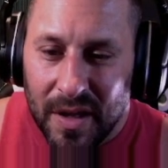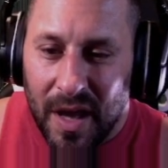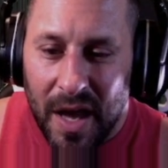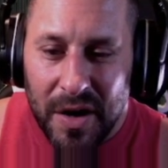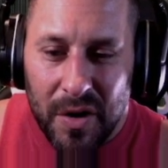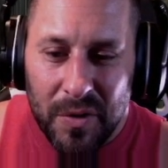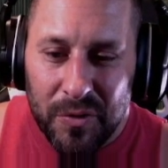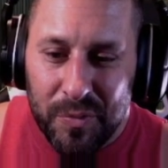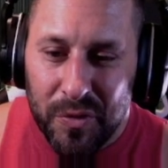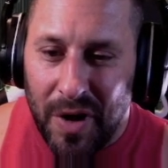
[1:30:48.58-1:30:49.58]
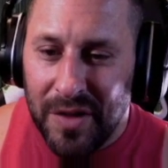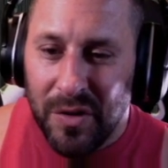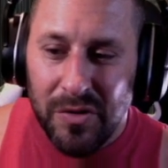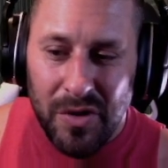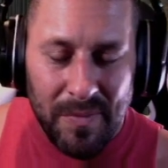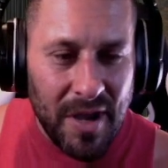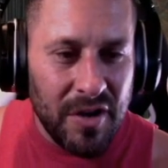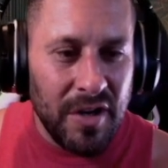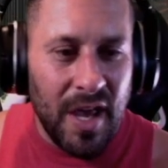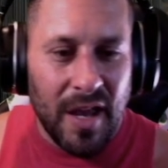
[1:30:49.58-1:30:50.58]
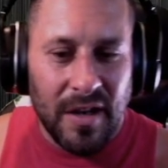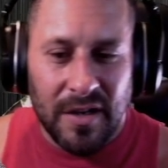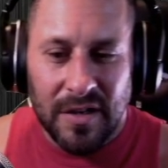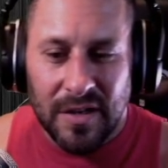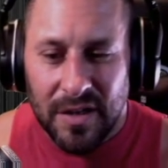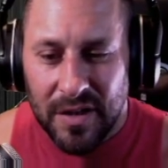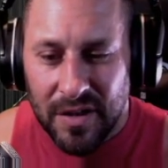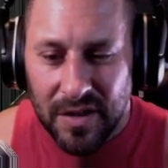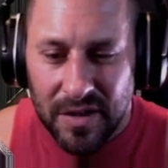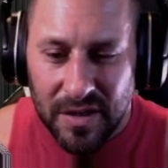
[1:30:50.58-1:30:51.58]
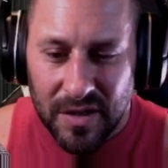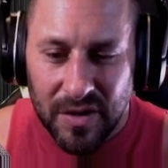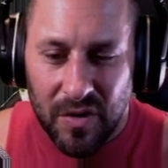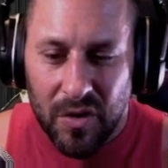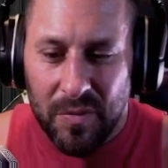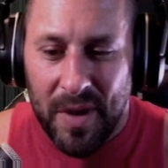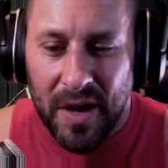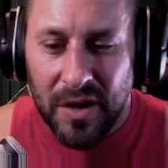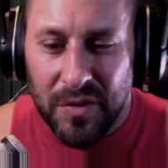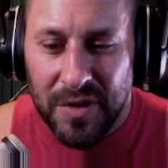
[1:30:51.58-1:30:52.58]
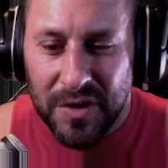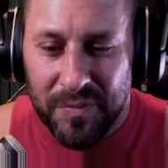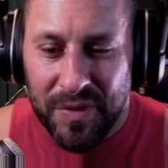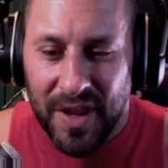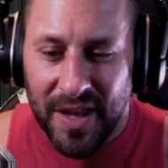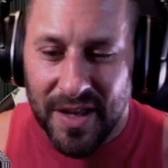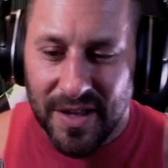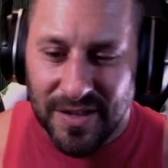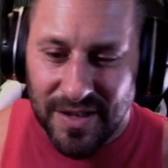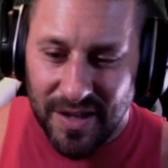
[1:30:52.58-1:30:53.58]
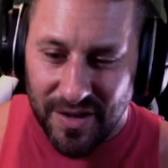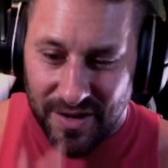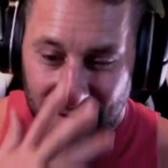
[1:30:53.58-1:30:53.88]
I know it was brutal. I told you I'm not good at it. Well, Cabana, you need to play. It's killer.